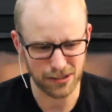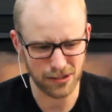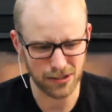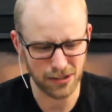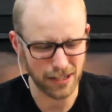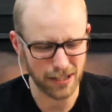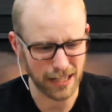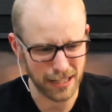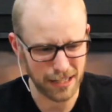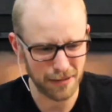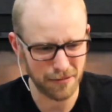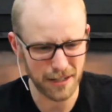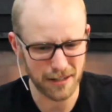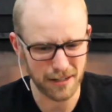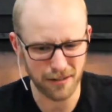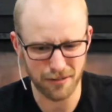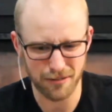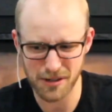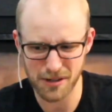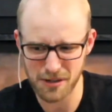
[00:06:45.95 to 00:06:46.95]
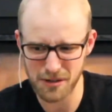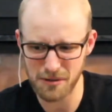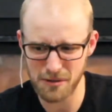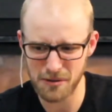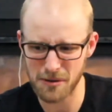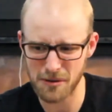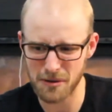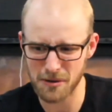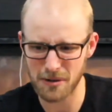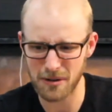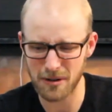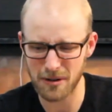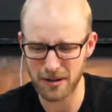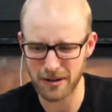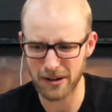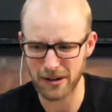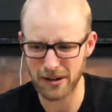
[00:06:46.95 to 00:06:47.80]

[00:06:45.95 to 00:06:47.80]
look, even if you who